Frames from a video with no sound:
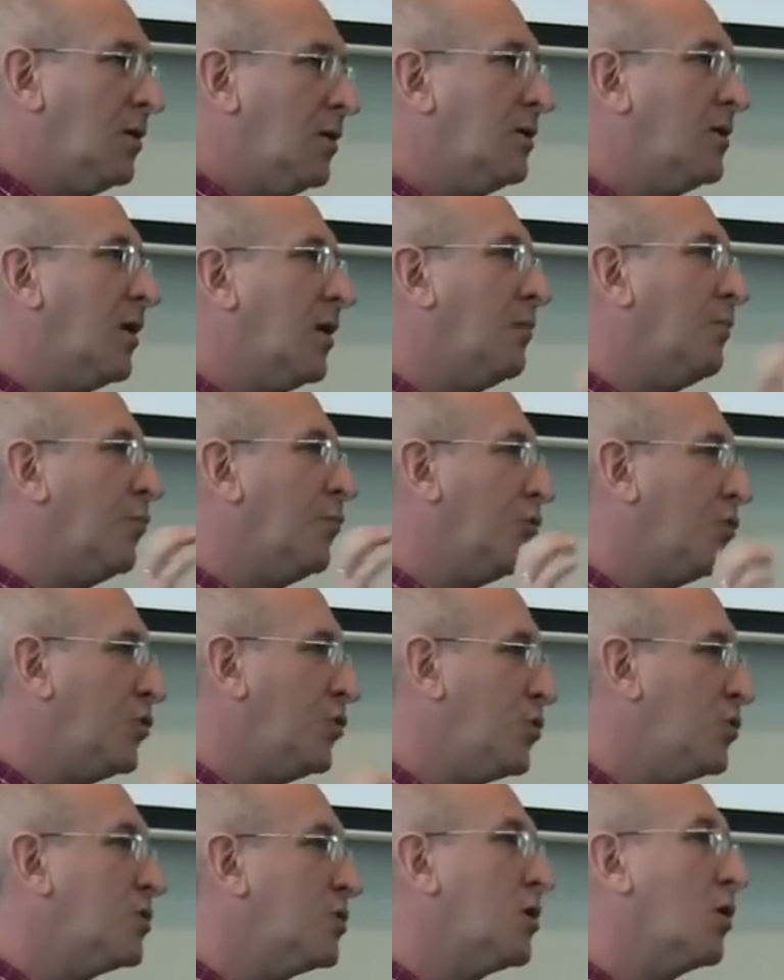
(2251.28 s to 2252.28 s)
that can
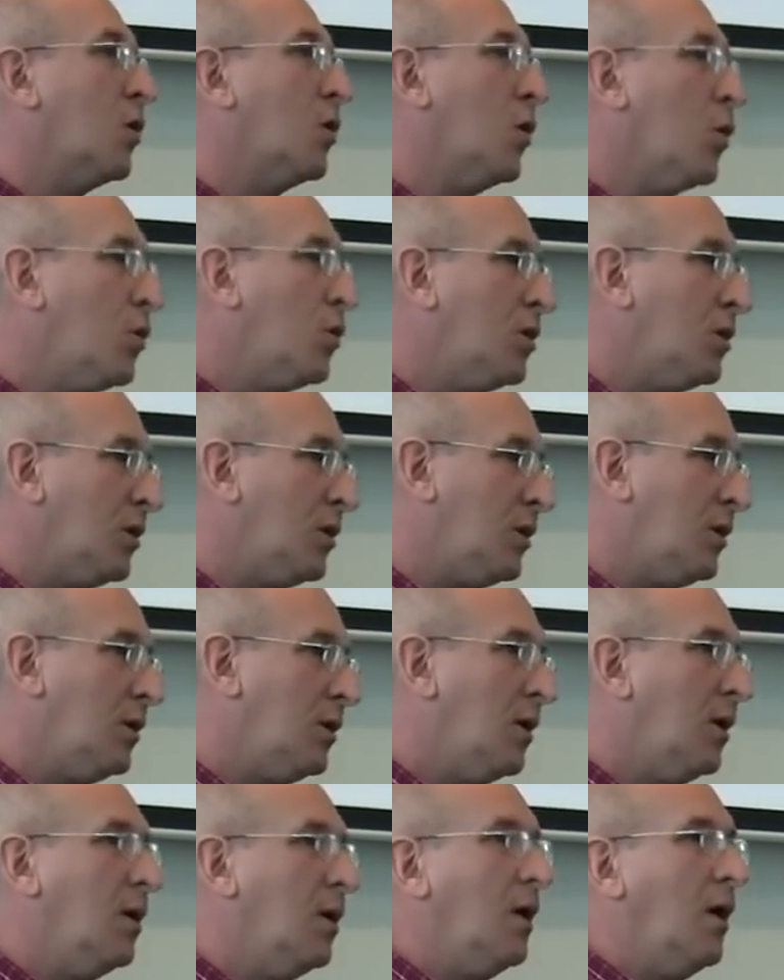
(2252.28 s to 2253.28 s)
produce locally
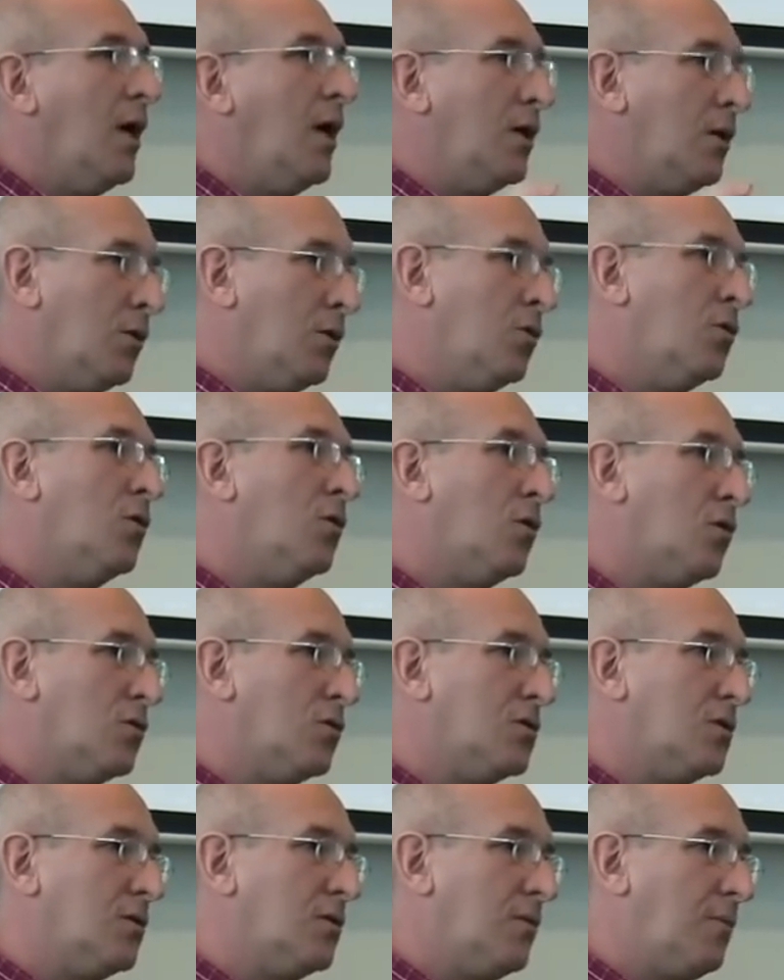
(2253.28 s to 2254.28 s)
at low
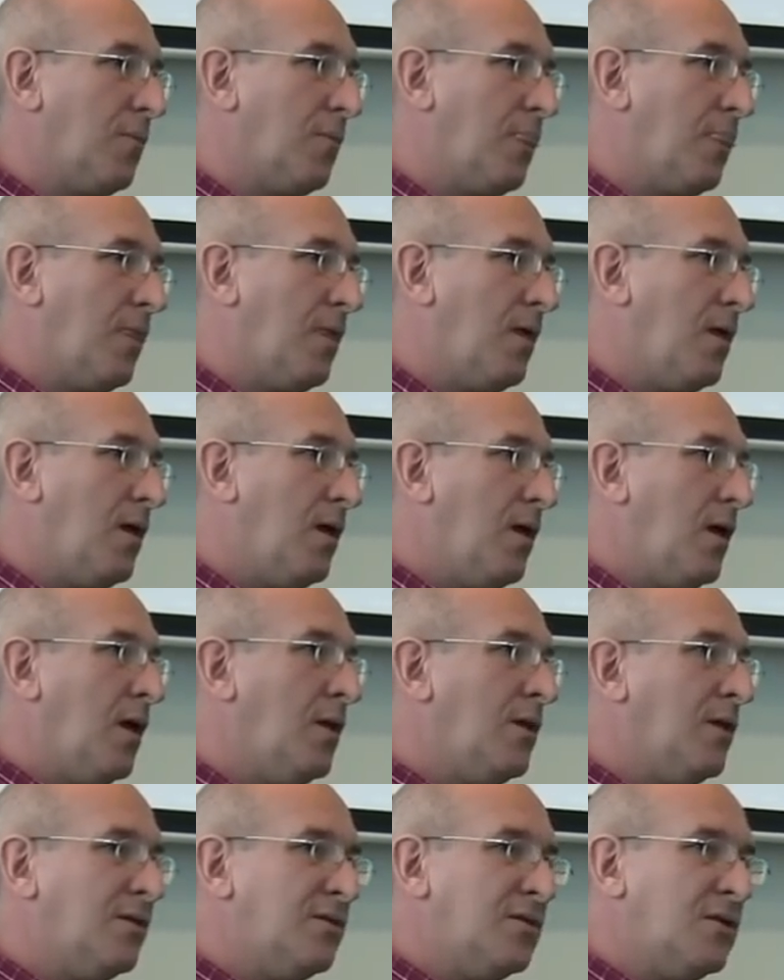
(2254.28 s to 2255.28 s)
cost.
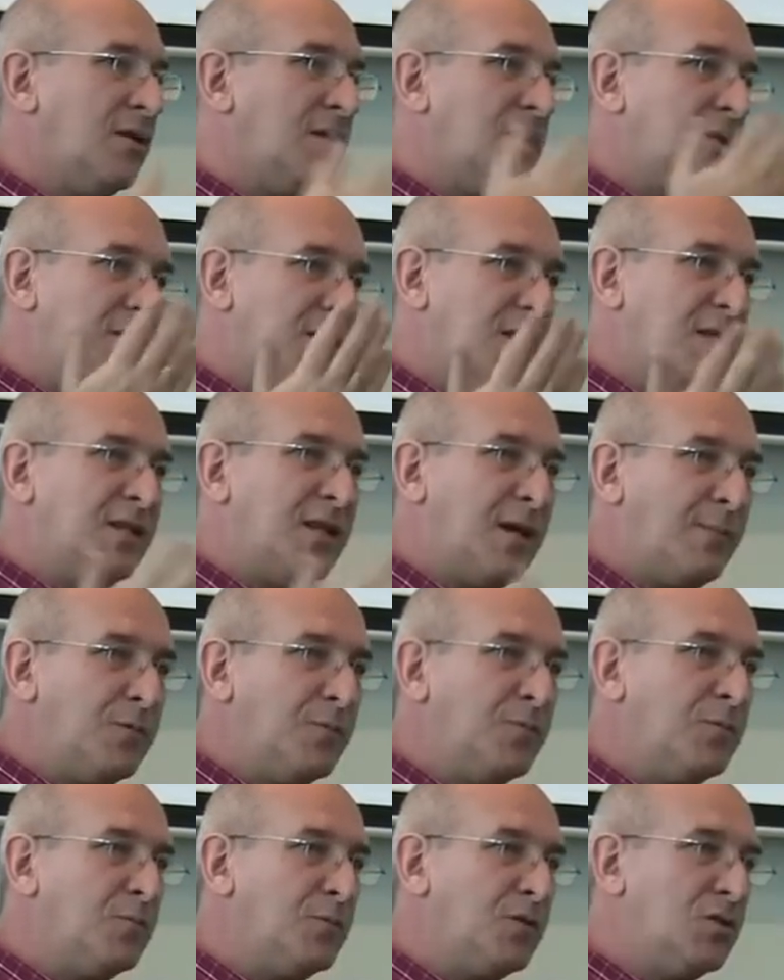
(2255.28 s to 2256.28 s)
And it's an
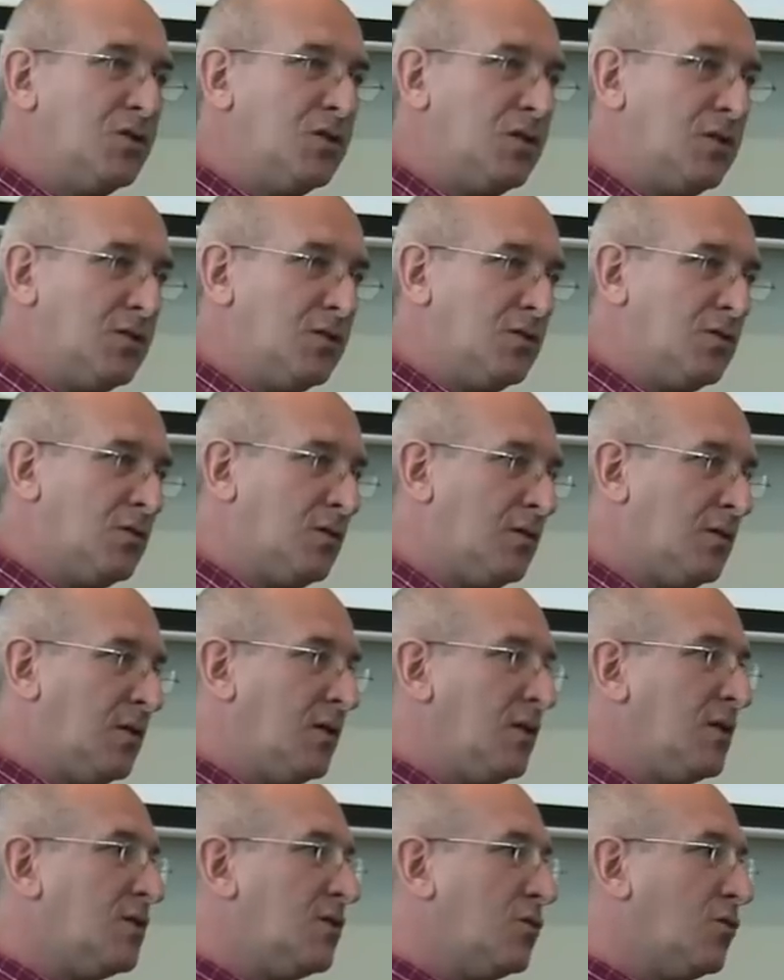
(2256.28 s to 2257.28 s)
adaptable machine. So the
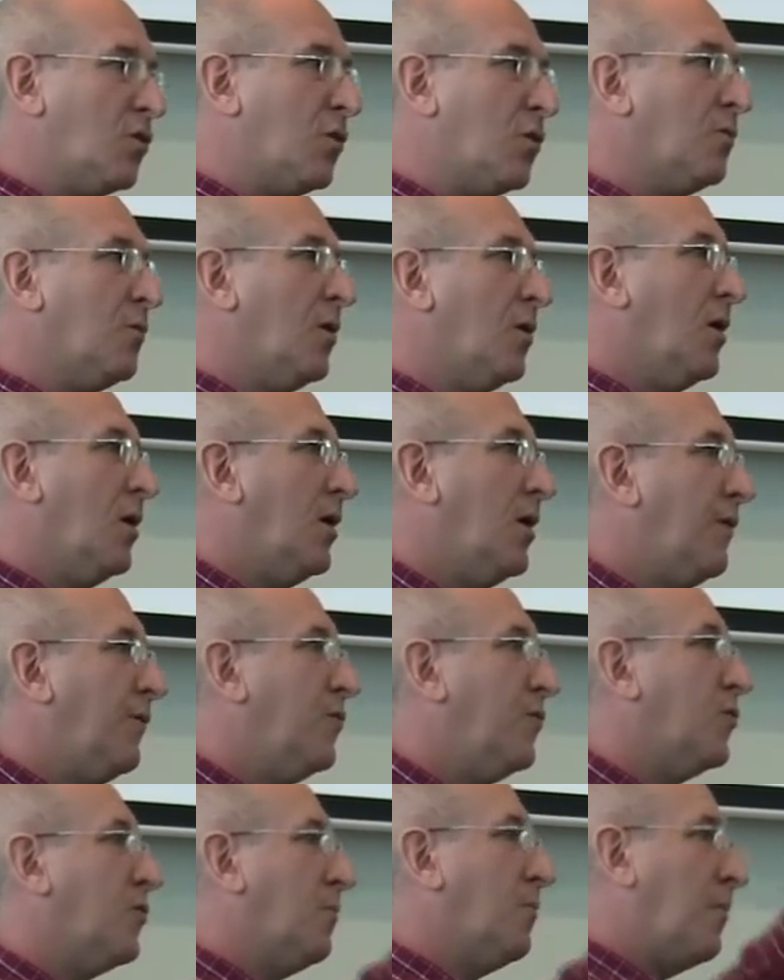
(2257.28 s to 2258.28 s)
thing is,
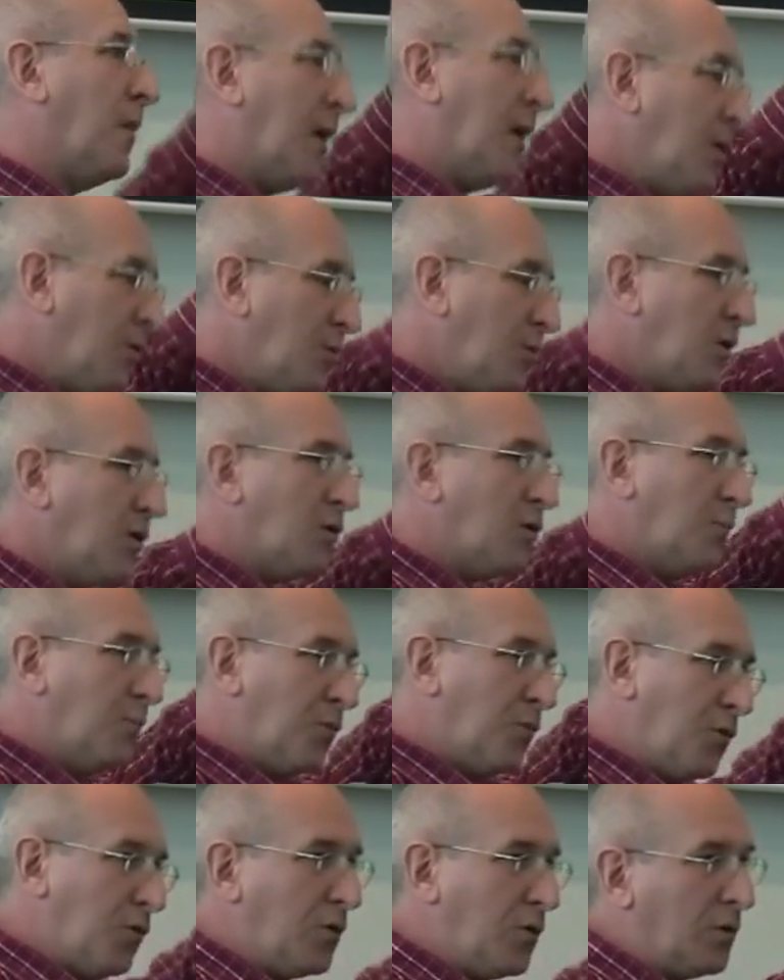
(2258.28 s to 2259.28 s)
if you combine it with a
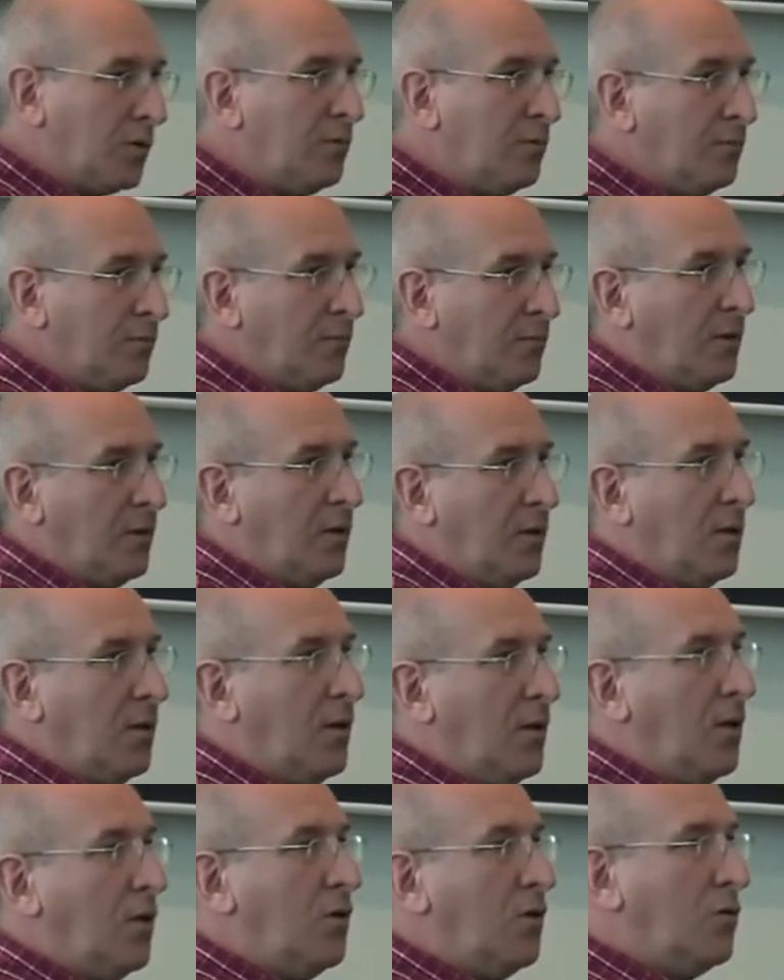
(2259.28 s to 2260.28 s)
computer,
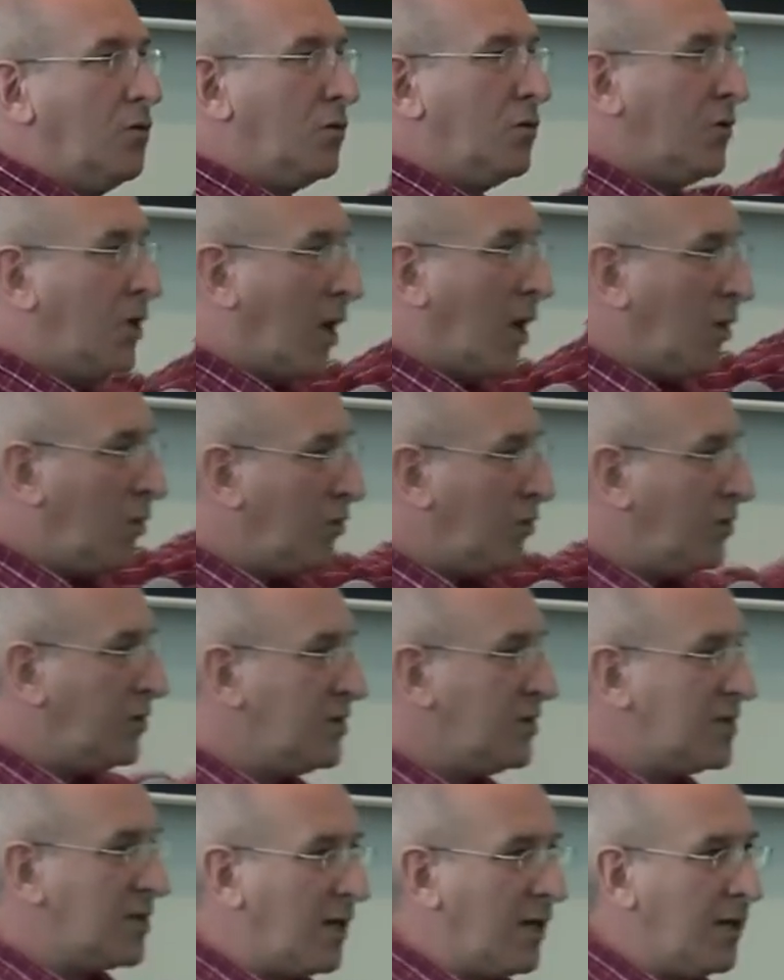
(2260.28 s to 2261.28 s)
you download a
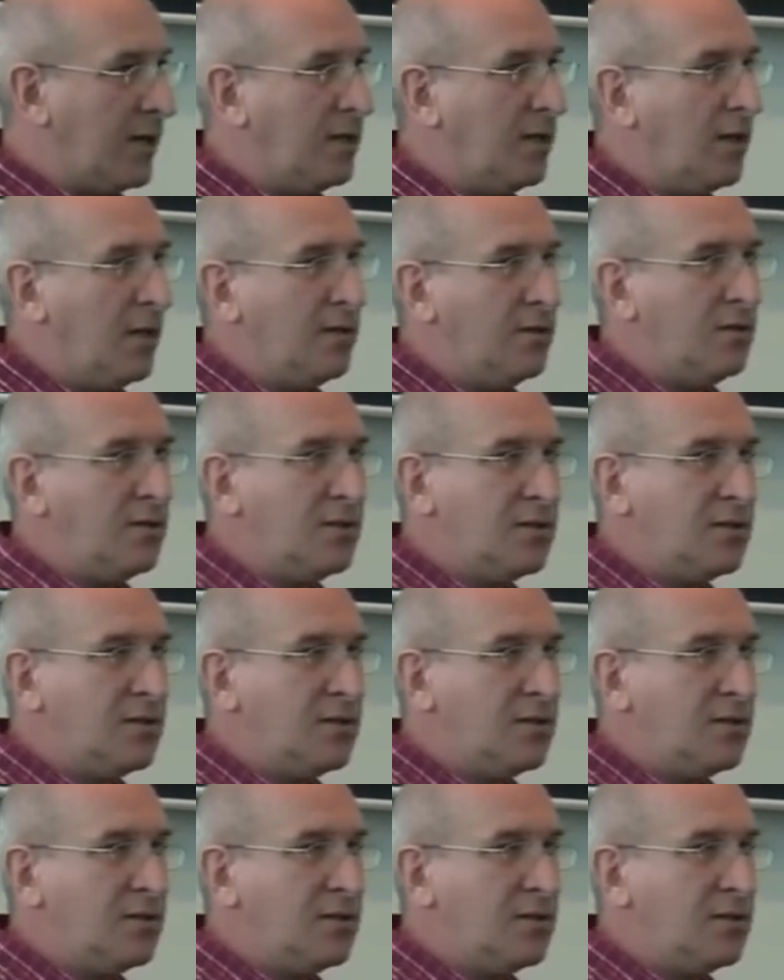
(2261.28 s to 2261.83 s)
design, and